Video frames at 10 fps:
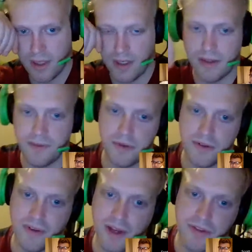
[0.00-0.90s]
yeah, it
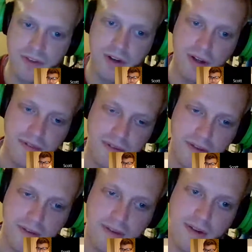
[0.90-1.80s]
provides strong evidence.
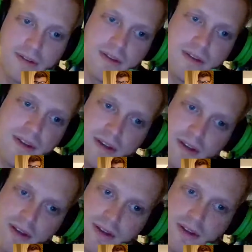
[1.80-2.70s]

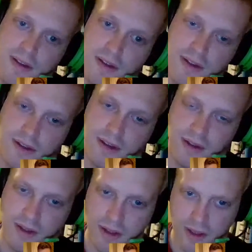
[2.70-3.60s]
Yeah. So this
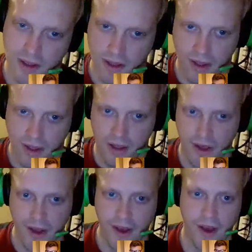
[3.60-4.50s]
provides
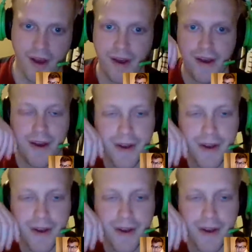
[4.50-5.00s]
strong evidence.